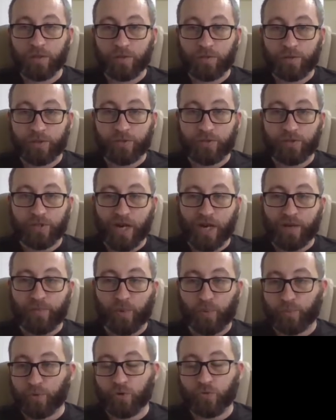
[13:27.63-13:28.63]
You set
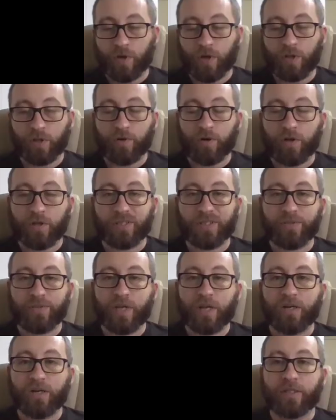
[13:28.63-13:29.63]
up a profile all in
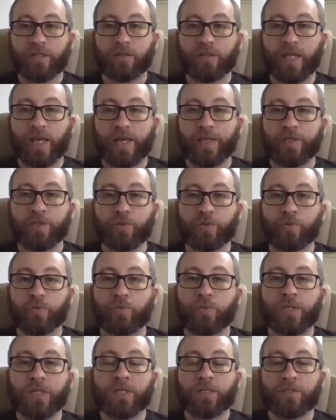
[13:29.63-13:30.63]
there, and it'll let
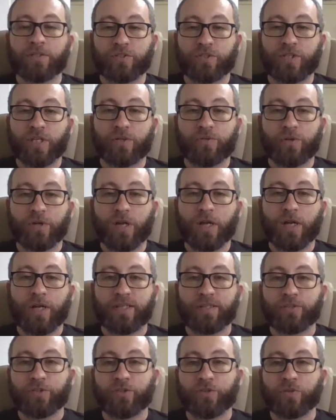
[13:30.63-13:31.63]
you
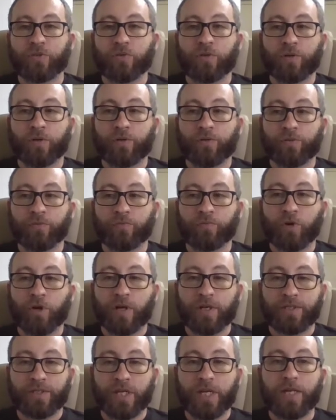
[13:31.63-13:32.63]
synchronize your
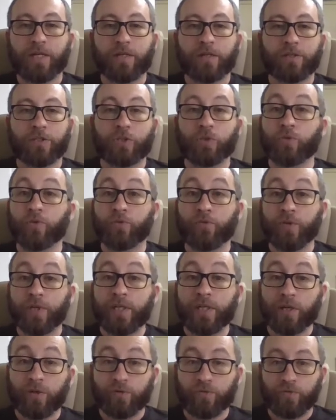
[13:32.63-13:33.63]
raw data to the
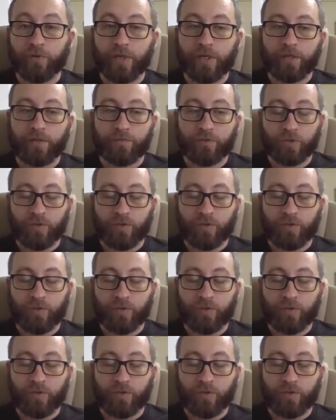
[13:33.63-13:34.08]
video feed.